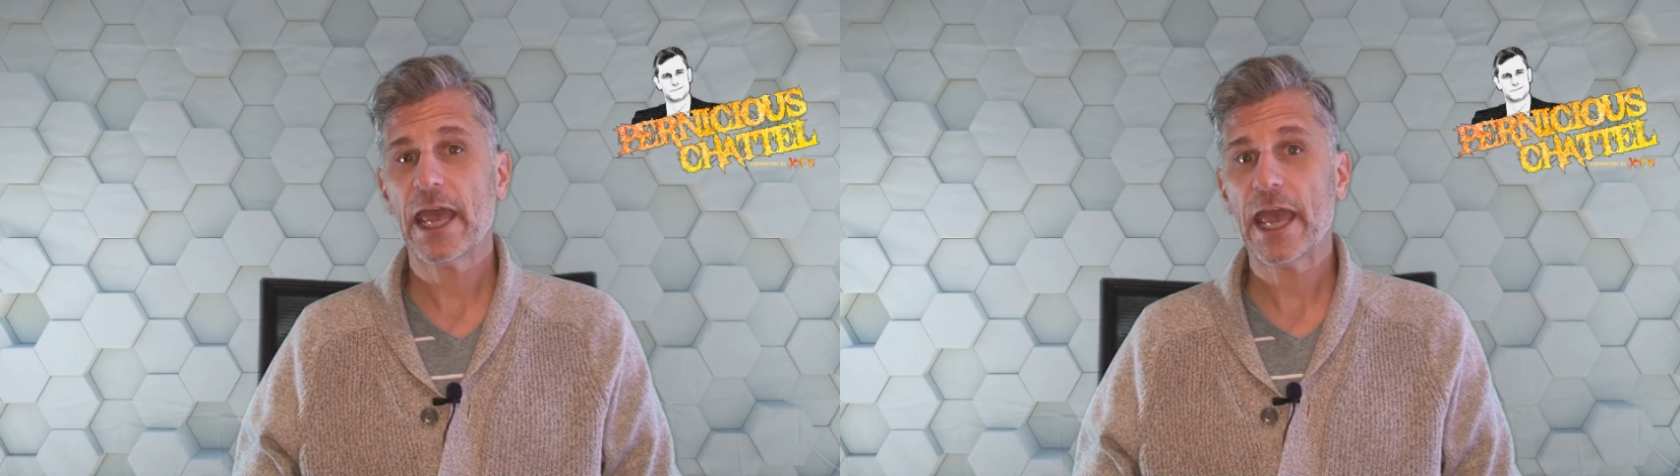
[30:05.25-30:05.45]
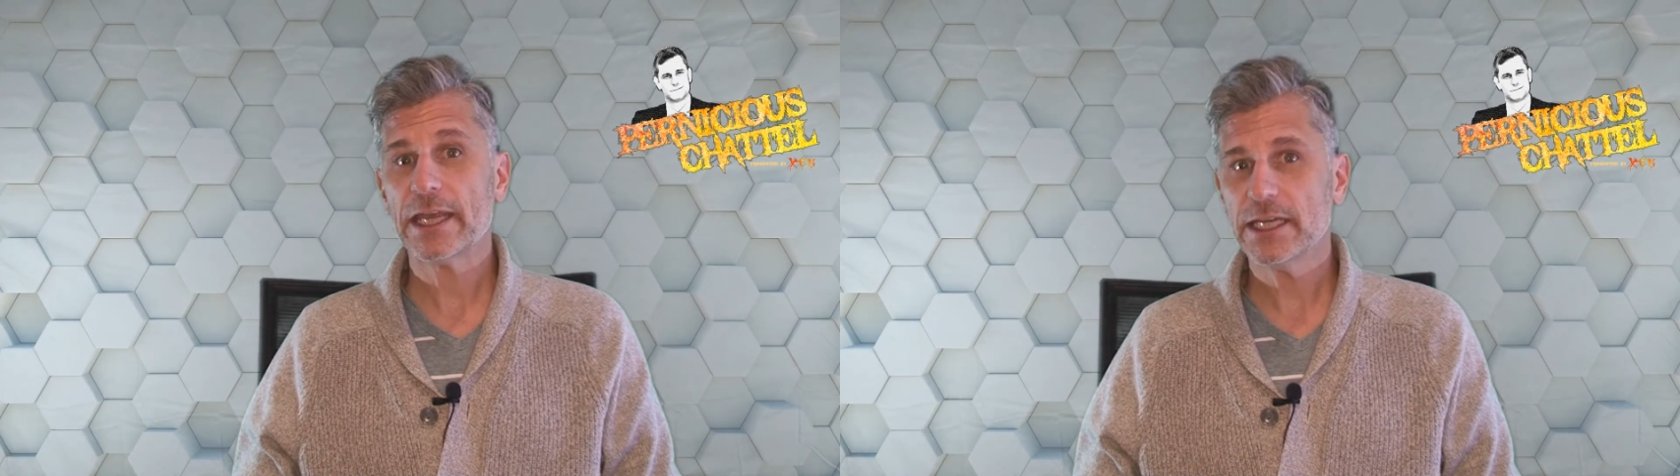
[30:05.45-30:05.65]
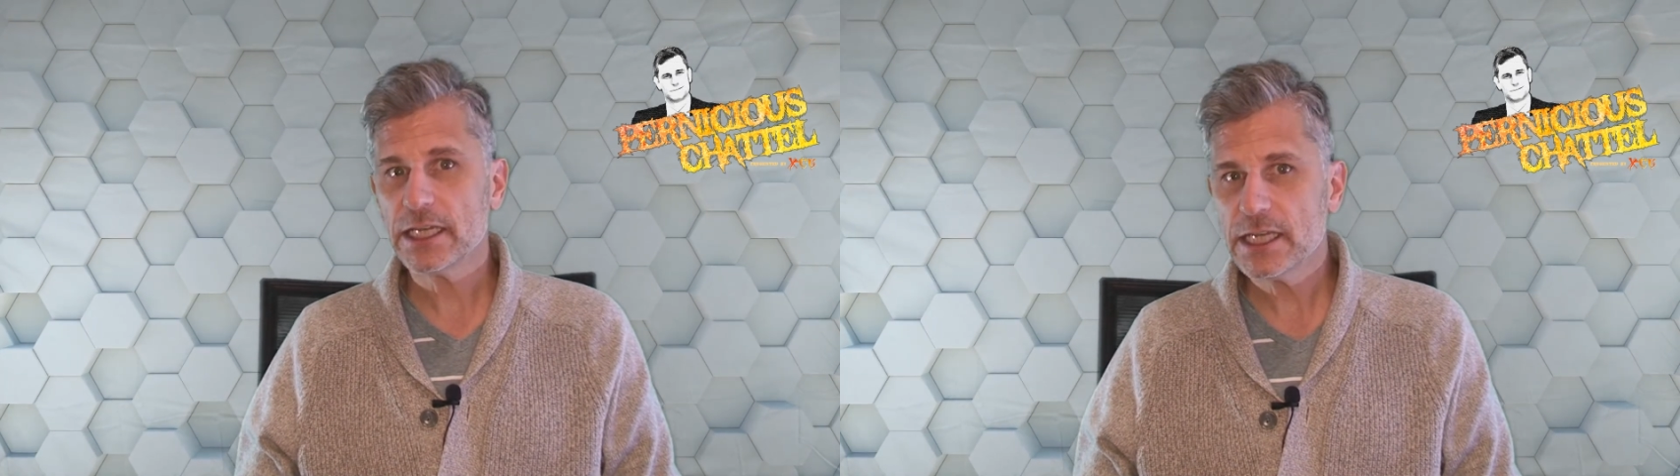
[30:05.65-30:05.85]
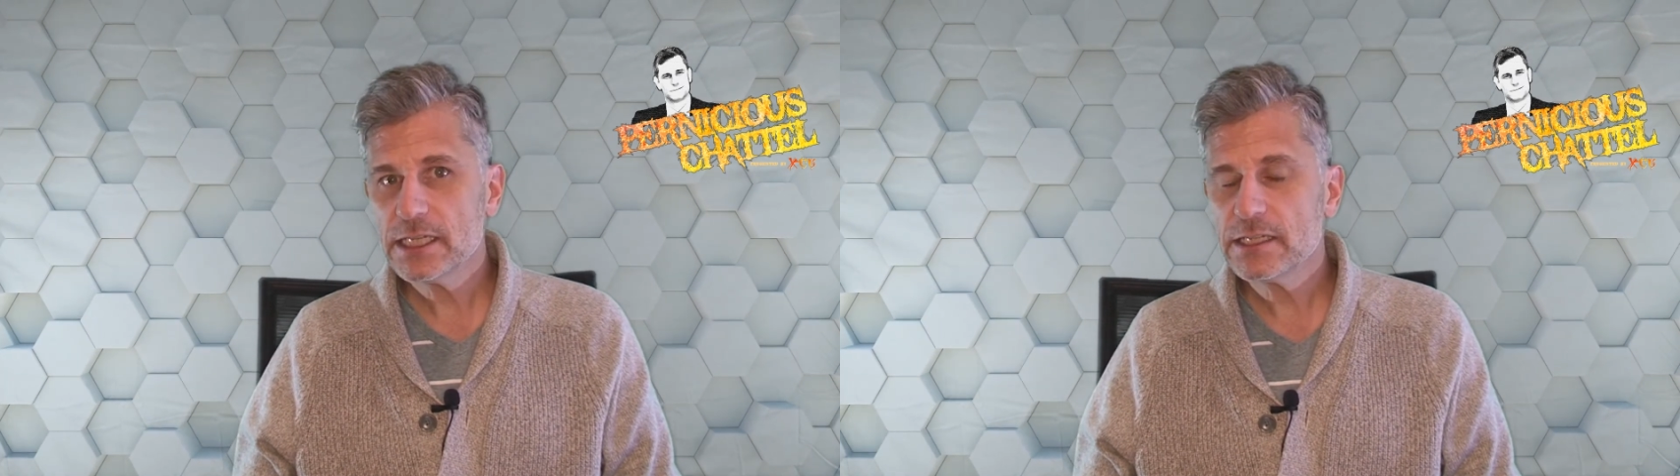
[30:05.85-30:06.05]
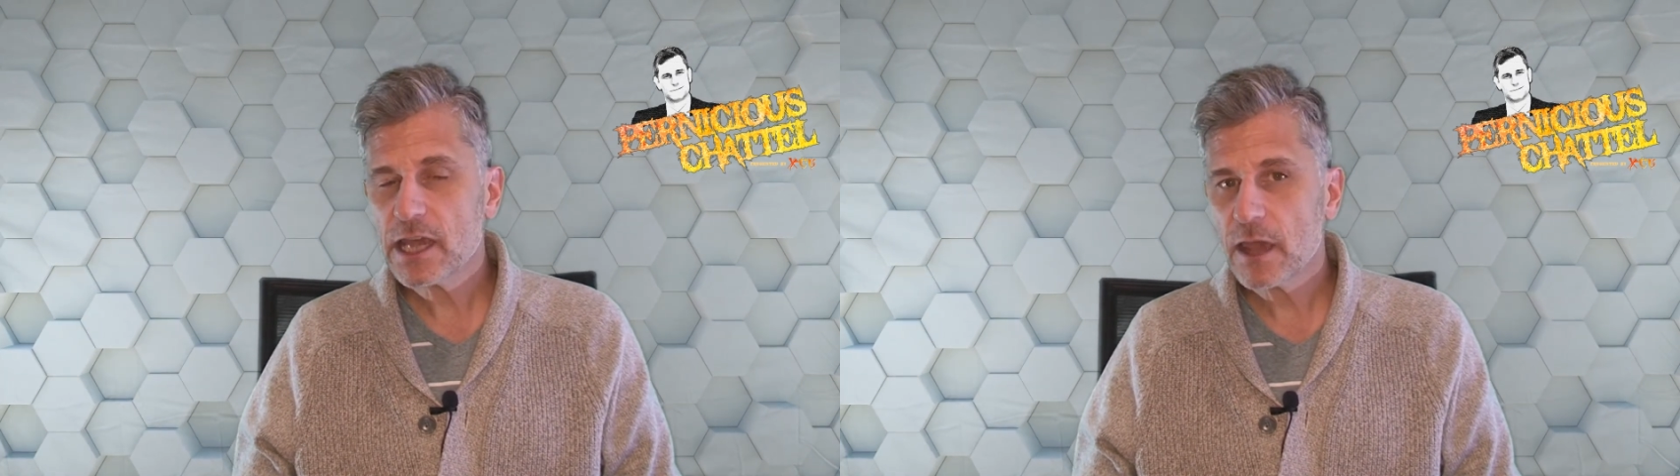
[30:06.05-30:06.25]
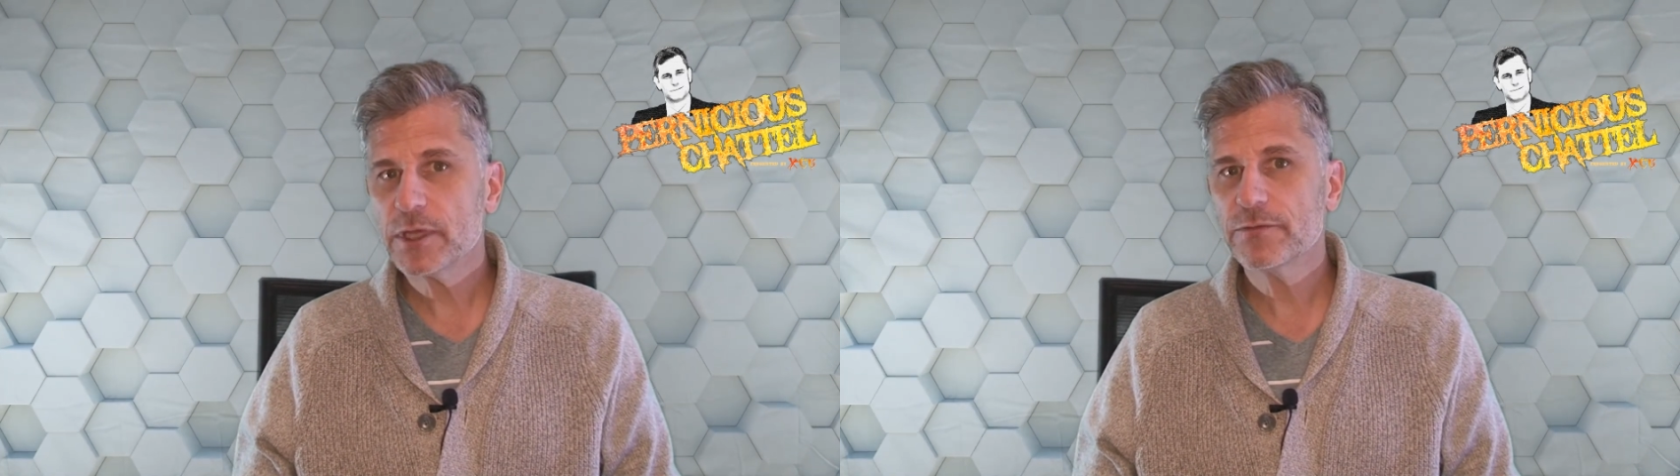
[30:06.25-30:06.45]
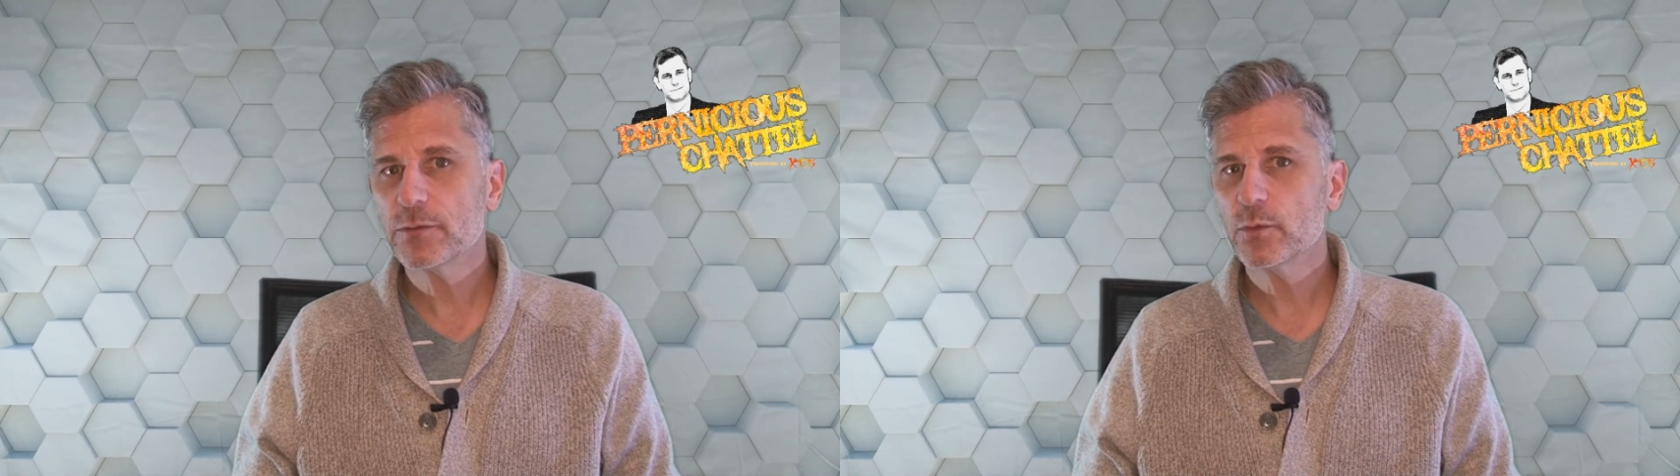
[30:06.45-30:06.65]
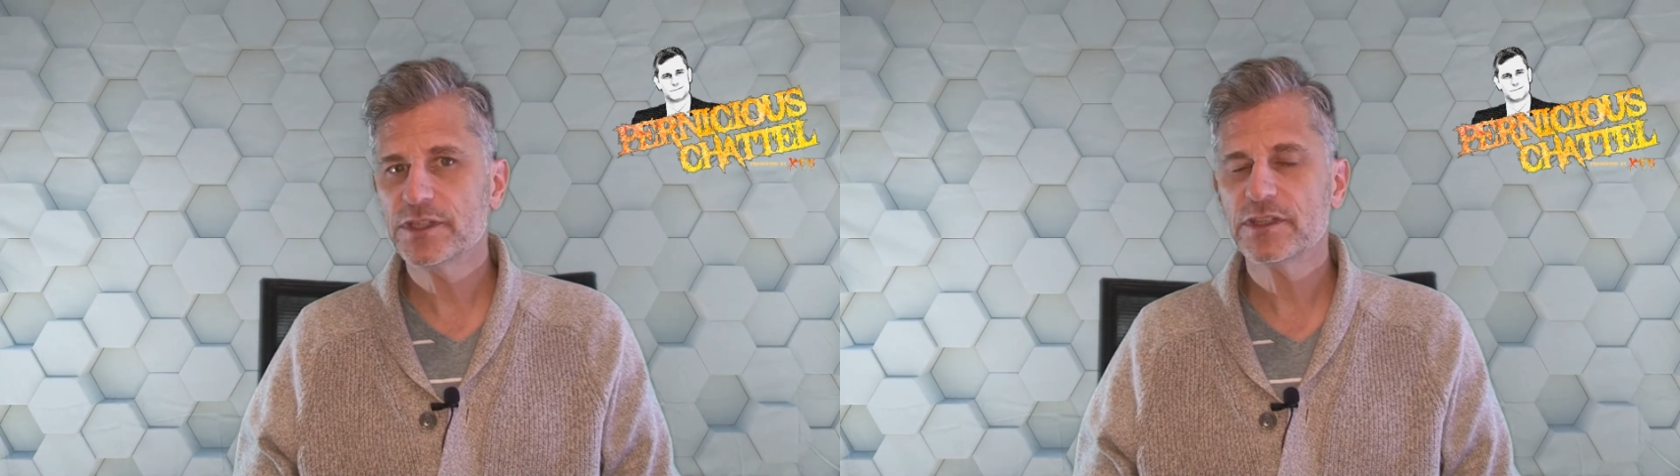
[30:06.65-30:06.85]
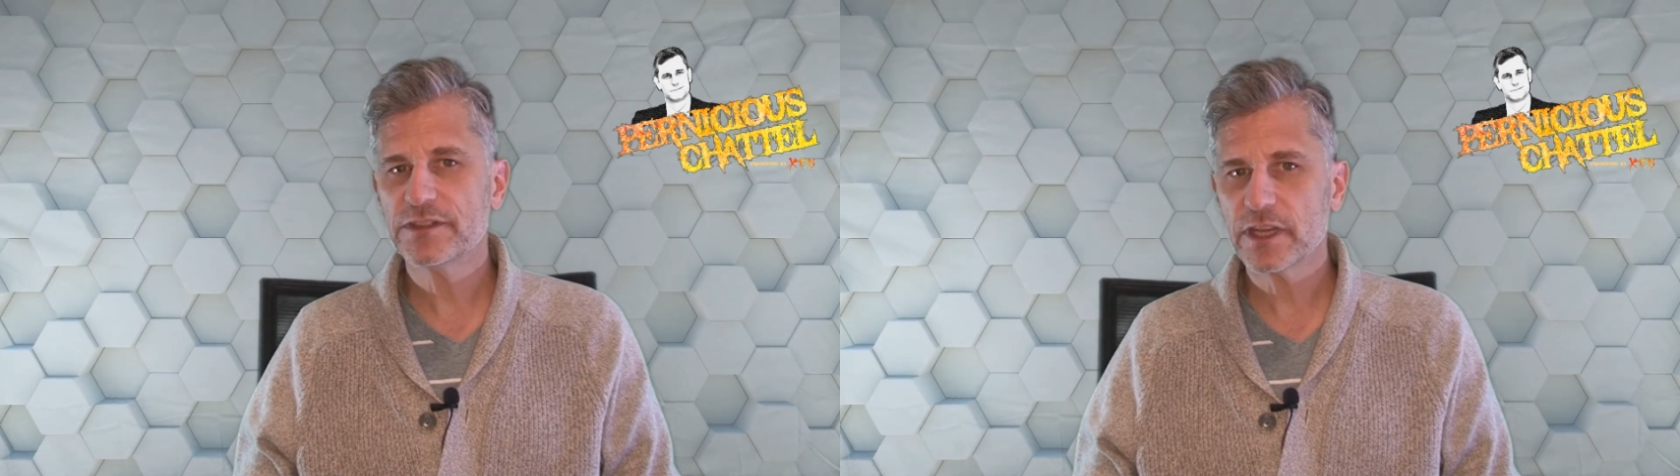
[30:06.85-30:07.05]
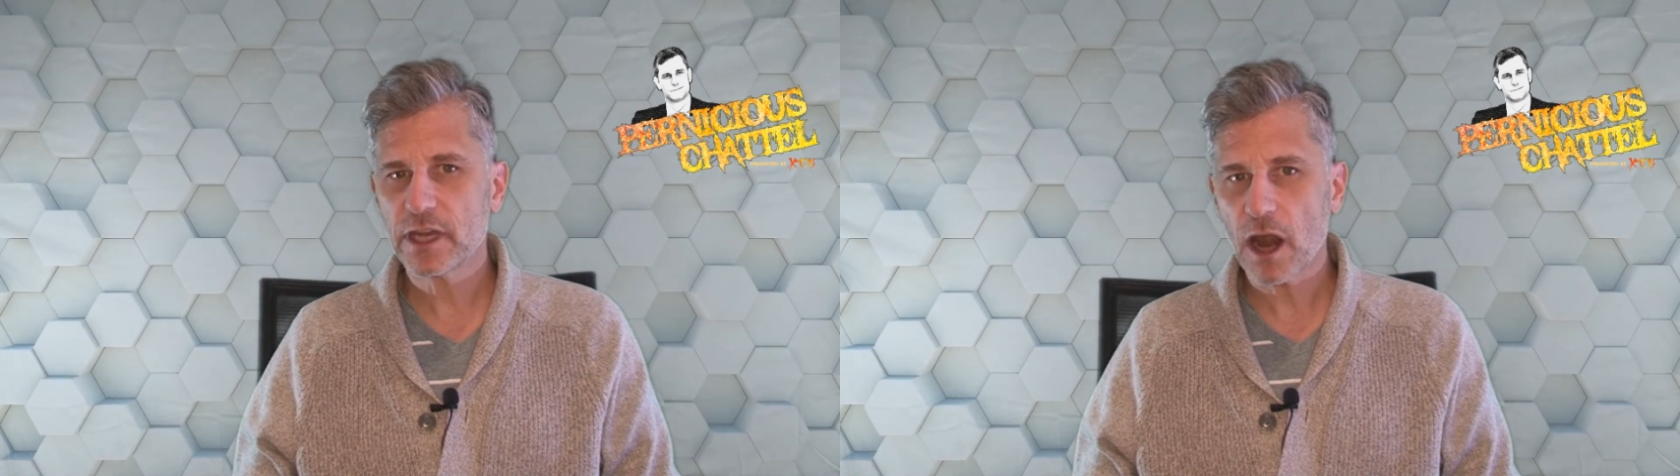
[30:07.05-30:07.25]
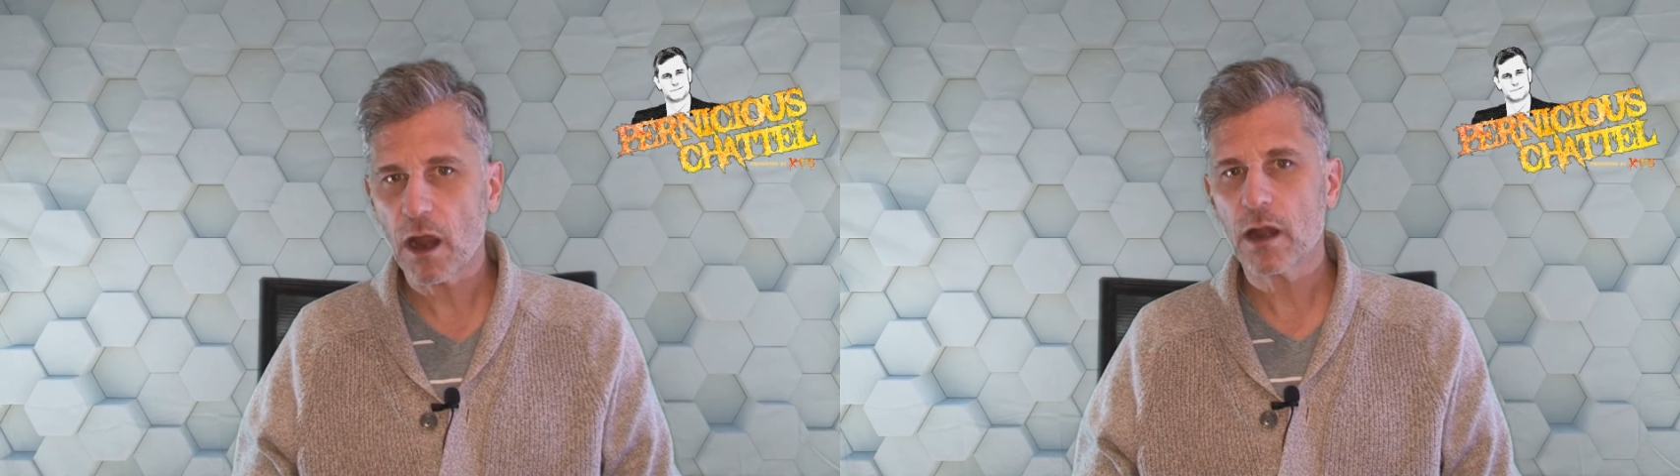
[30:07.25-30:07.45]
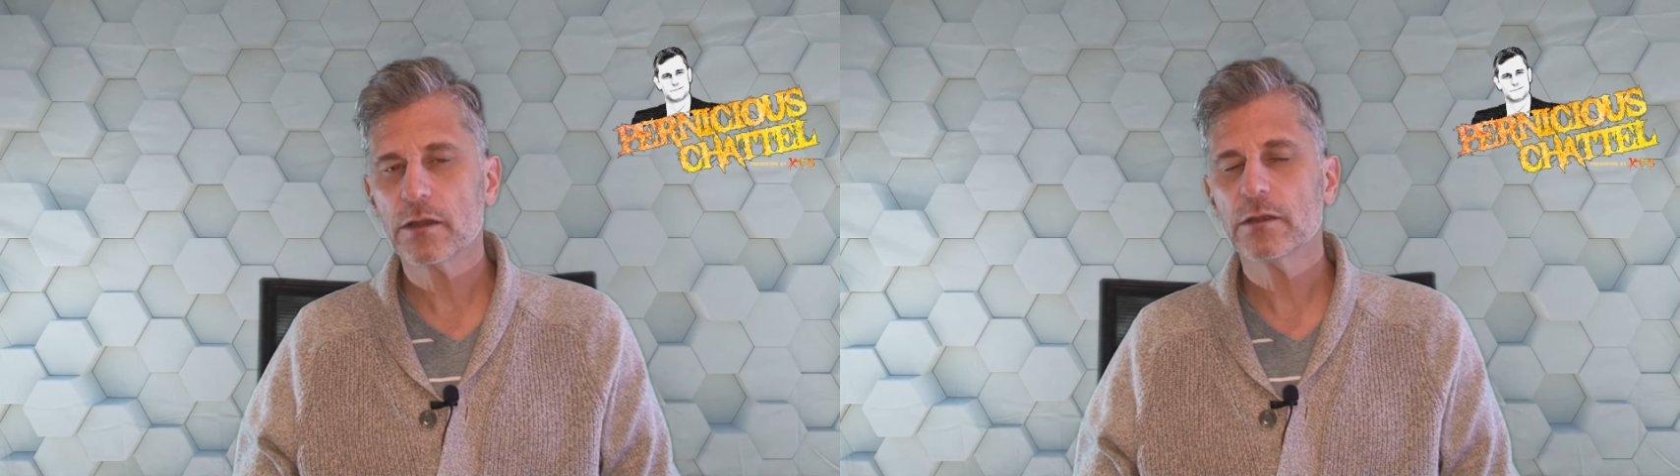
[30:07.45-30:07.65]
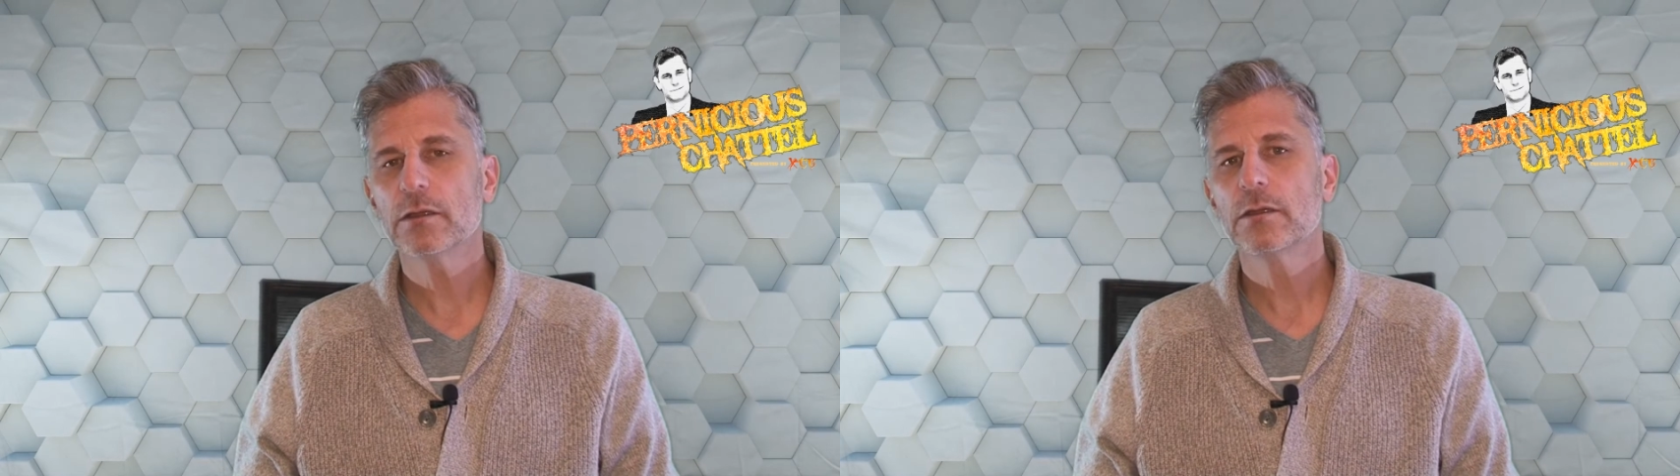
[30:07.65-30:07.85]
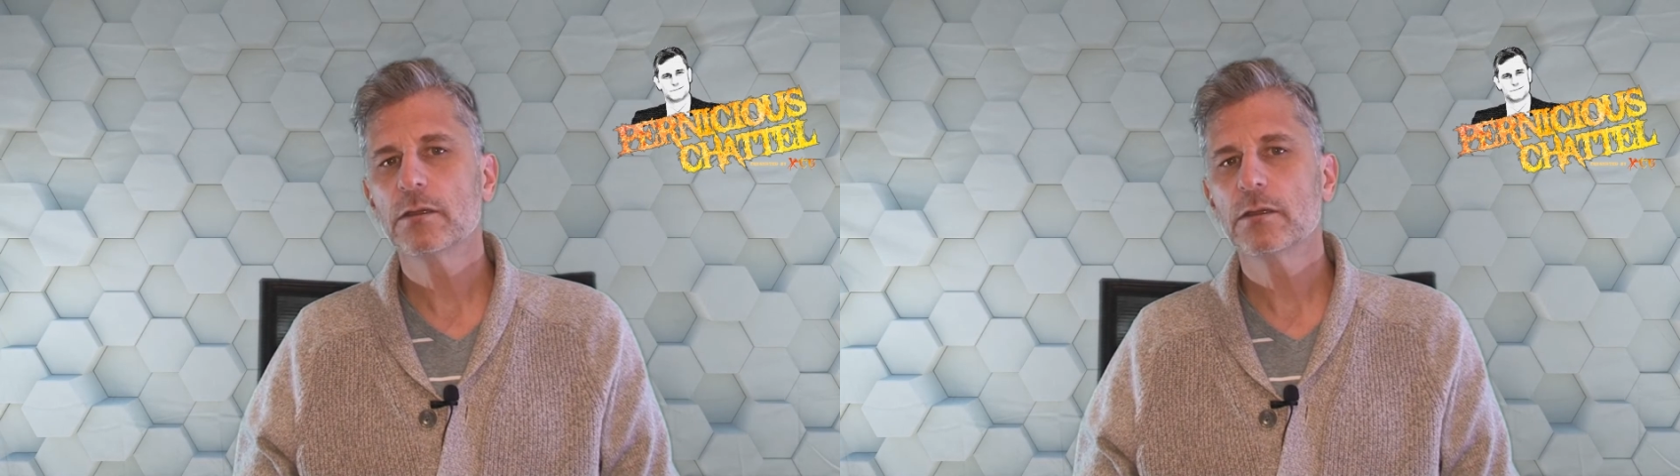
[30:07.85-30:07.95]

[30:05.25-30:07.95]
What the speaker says: and it is happening for reasons that aren't